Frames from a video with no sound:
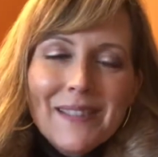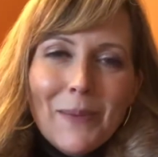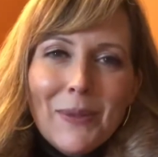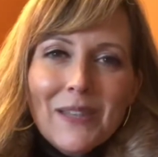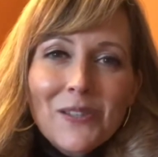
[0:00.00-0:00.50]

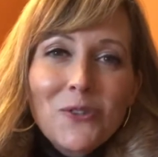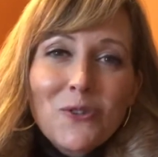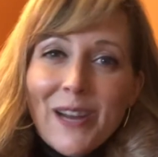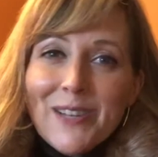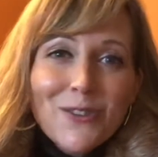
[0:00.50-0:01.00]
some of the
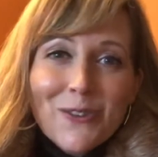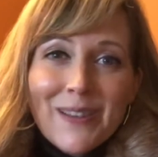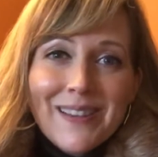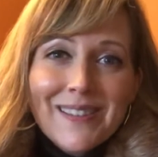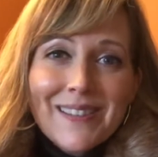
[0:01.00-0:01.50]
stranger
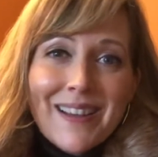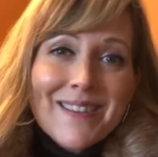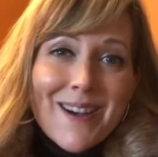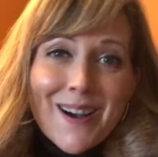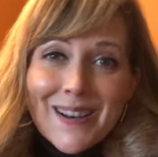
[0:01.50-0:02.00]
things
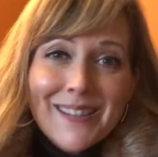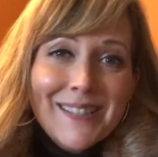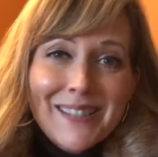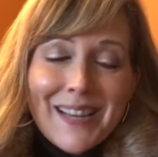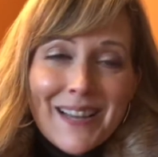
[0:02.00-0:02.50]
that God
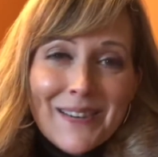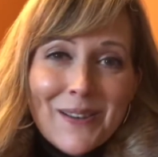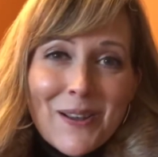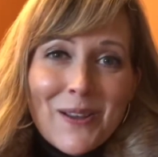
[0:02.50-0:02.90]
has done